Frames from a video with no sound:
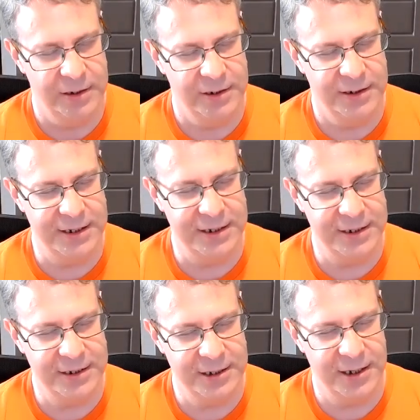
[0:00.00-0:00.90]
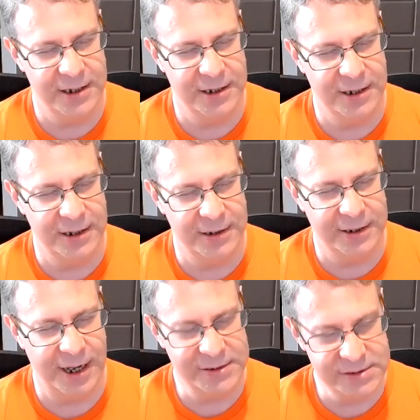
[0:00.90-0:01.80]
The
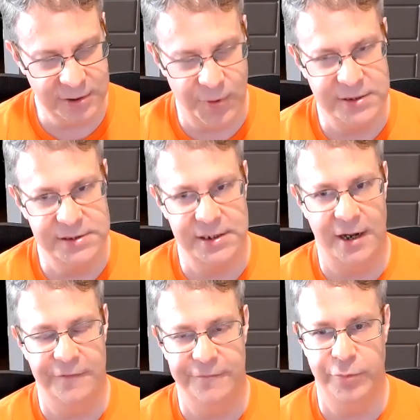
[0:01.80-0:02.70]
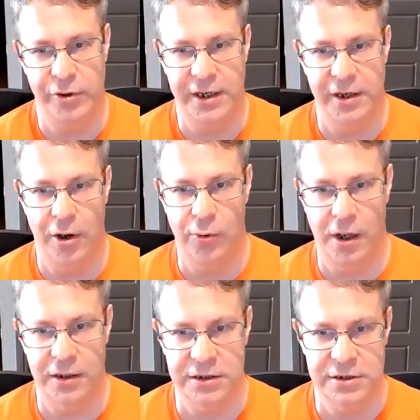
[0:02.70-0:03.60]
consequence of putting
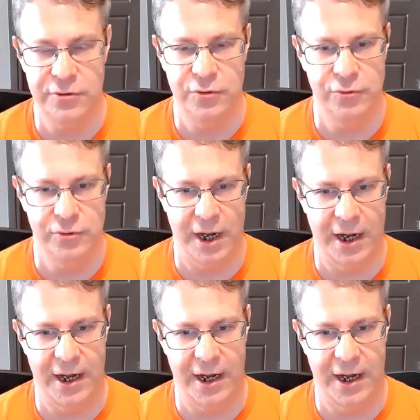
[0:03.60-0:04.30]
OAuth 2